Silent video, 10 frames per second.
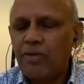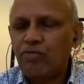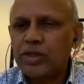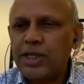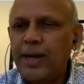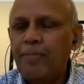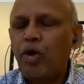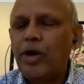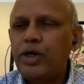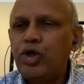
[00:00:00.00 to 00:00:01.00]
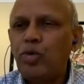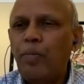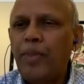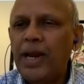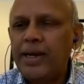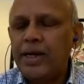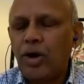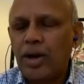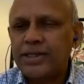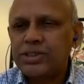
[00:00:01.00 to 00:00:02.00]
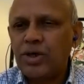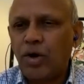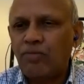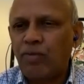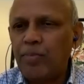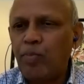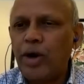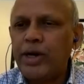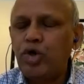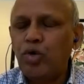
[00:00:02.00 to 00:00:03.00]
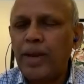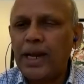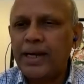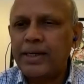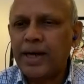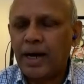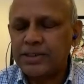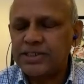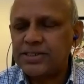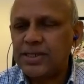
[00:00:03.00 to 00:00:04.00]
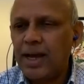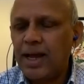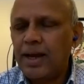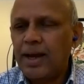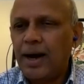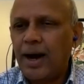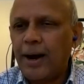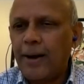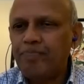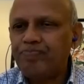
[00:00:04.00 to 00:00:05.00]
for $3.2 billion or 1.2 million tons. Uh,